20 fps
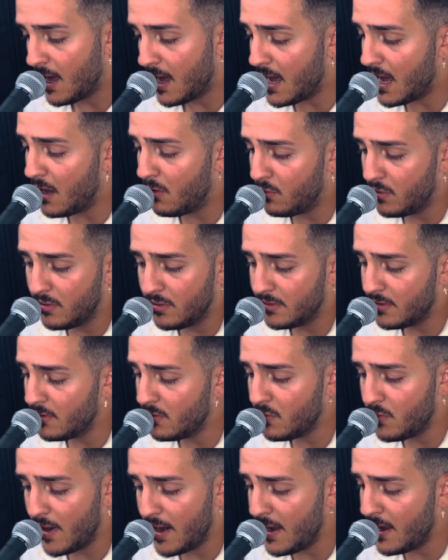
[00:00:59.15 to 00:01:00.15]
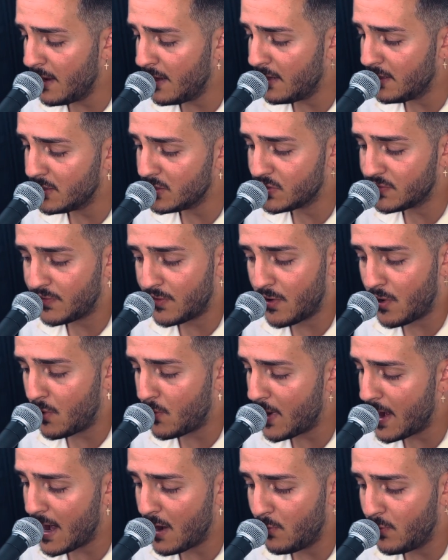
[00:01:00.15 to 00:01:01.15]
I would arrange
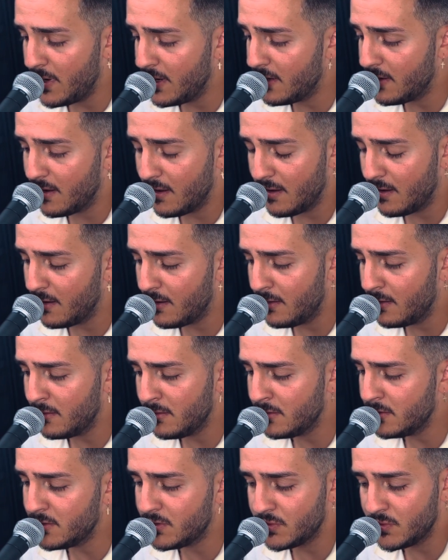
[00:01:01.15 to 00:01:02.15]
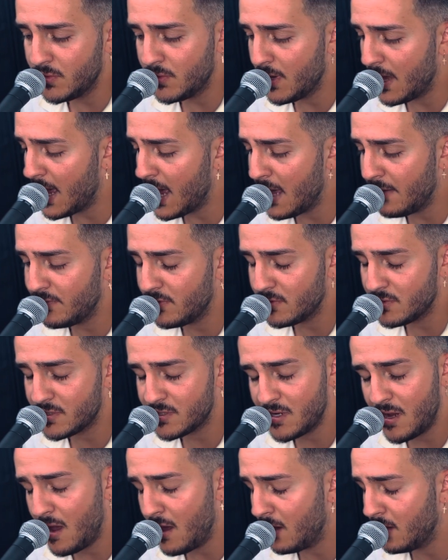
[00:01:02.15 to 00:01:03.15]
for every girl to have your
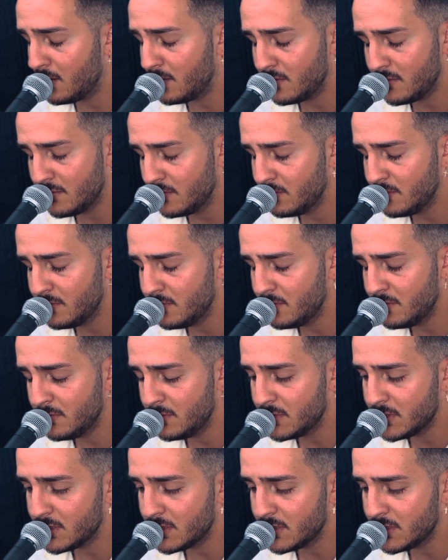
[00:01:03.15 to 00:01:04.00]
songs.